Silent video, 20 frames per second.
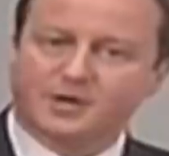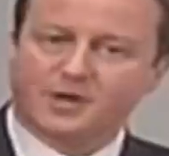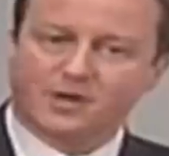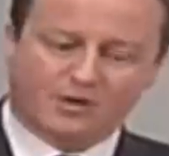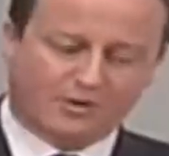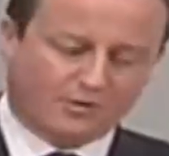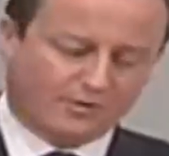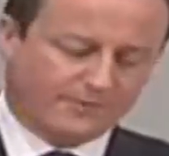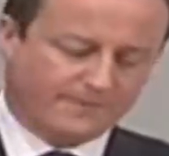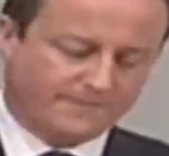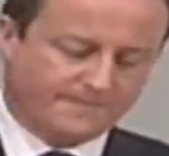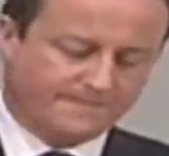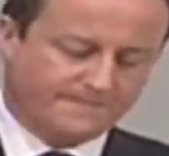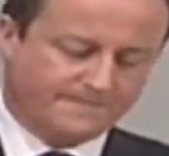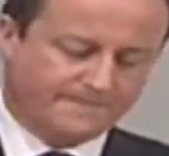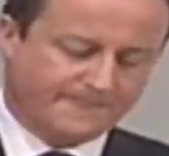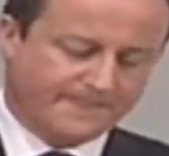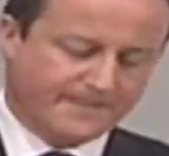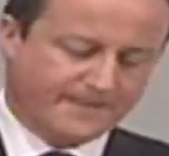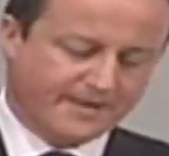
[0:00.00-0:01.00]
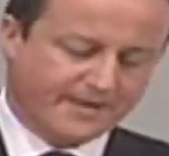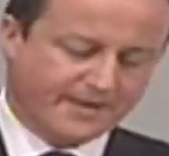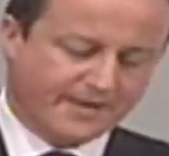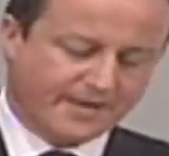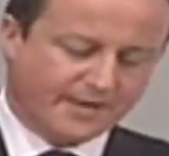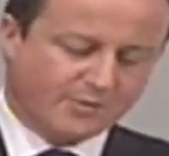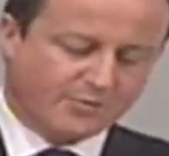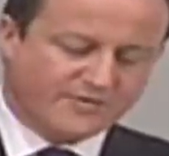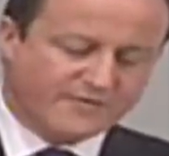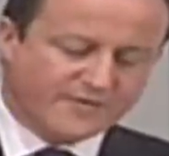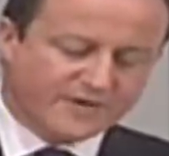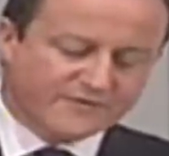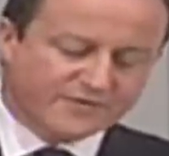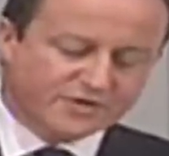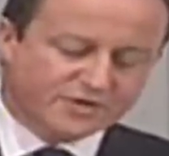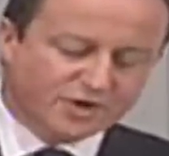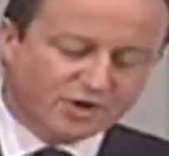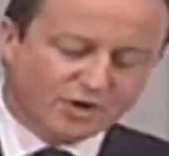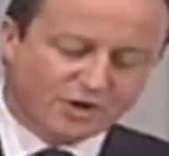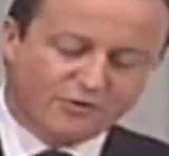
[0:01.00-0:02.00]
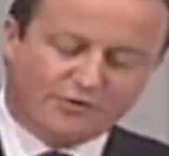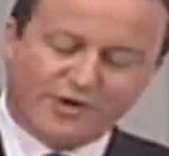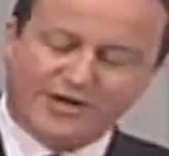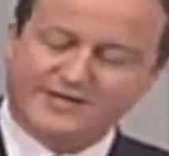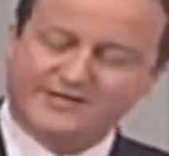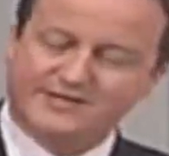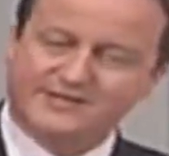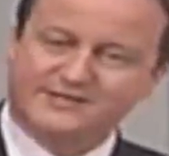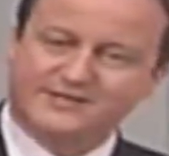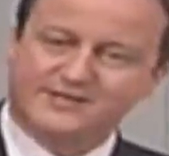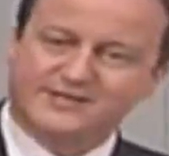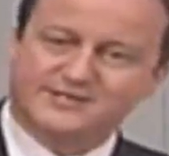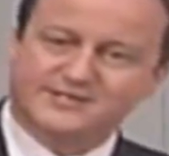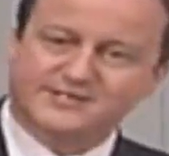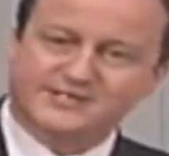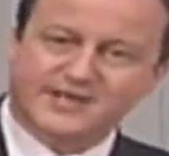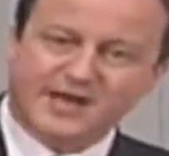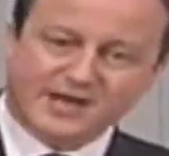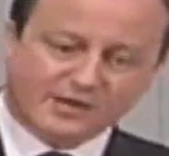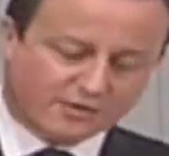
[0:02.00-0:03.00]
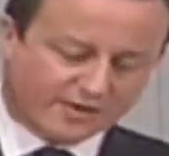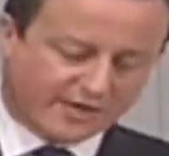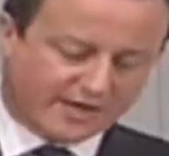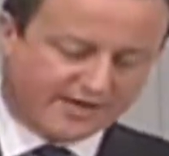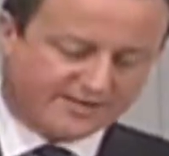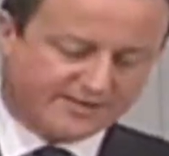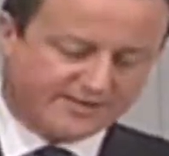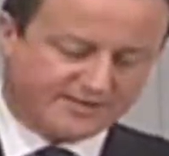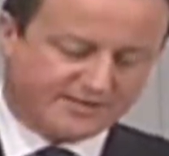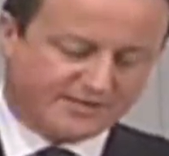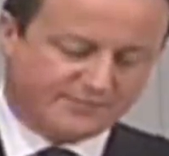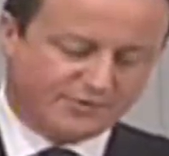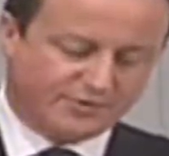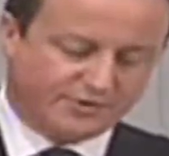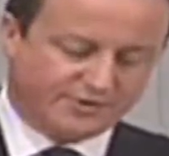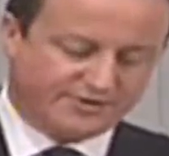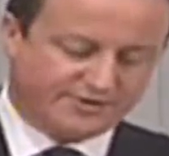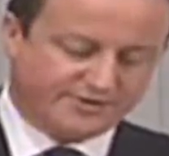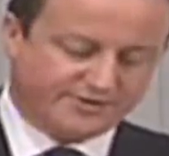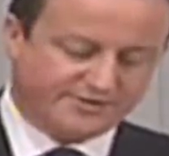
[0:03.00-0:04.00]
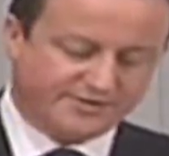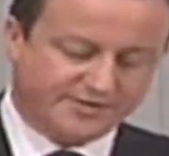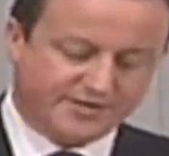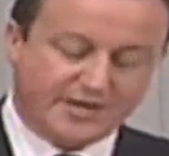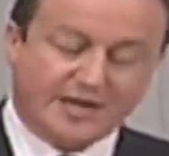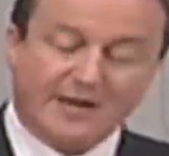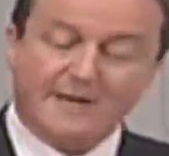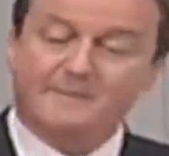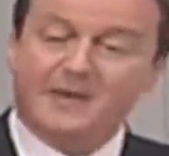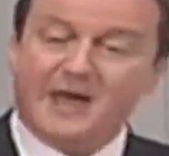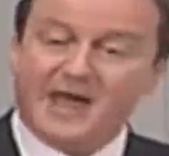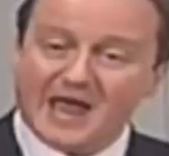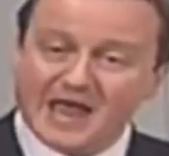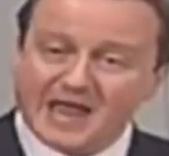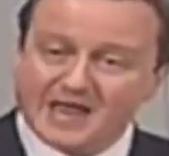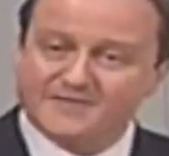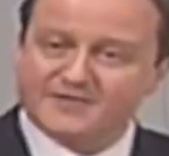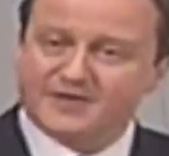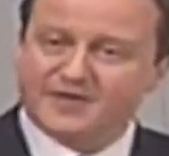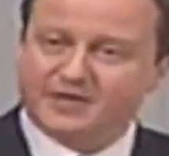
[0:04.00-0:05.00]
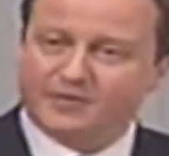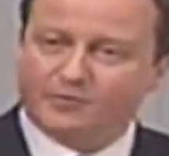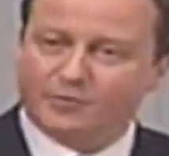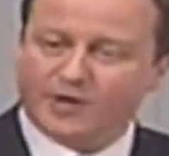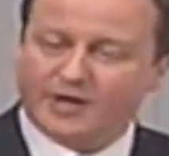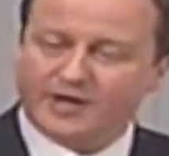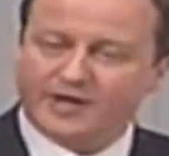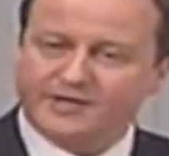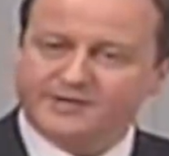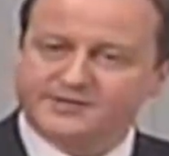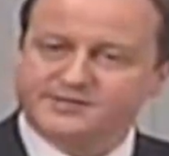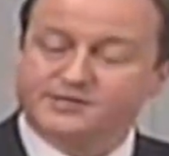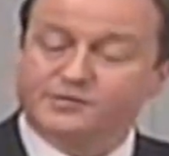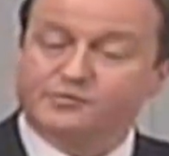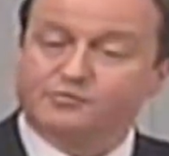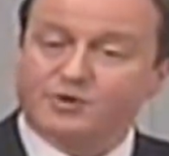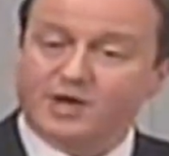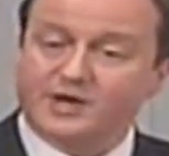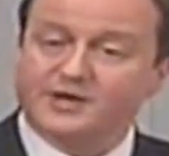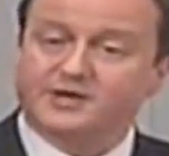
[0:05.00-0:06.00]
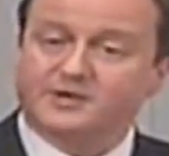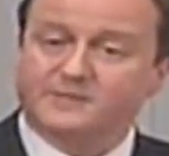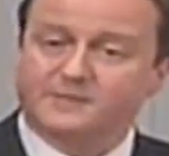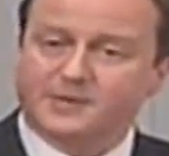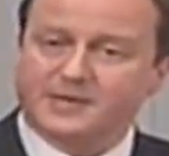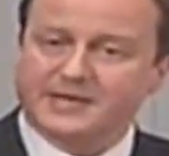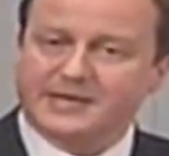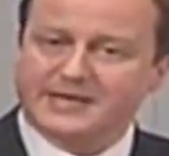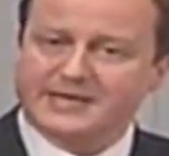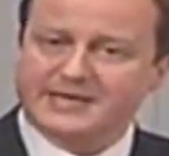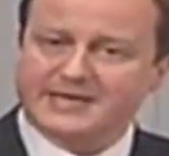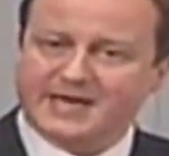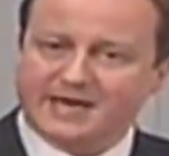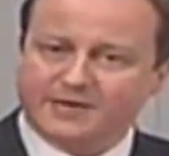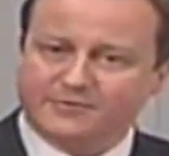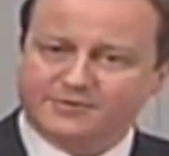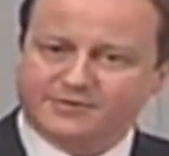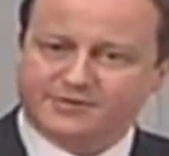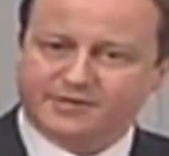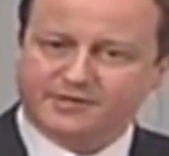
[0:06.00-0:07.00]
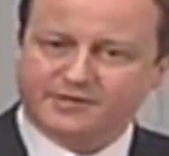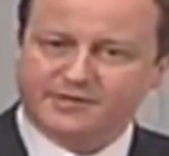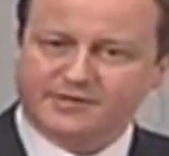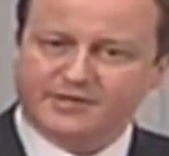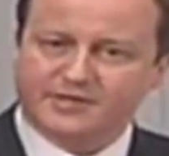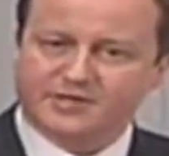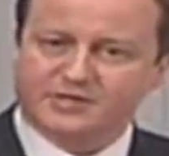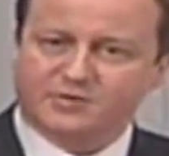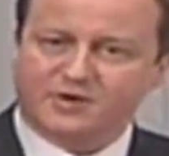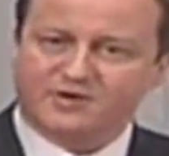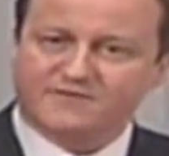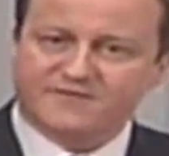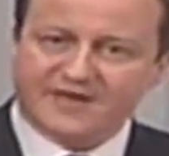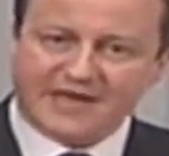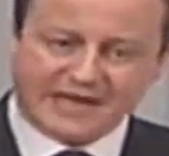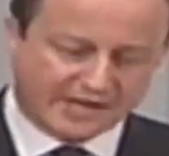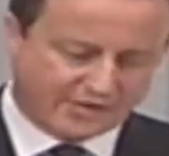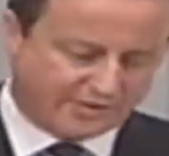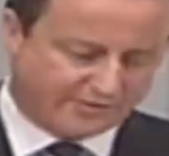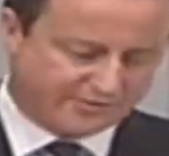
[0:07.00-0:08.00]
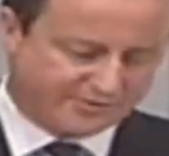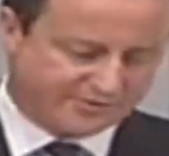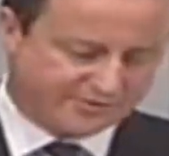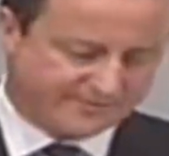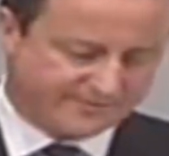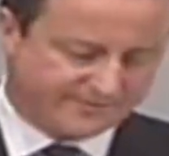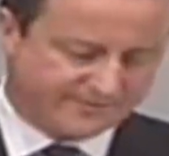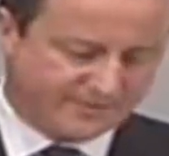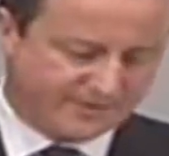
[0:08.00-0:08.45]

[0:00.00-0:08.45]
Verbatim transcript: to belong. We've even tolerated these segregated communities behaving in ways that run completely counter to our values.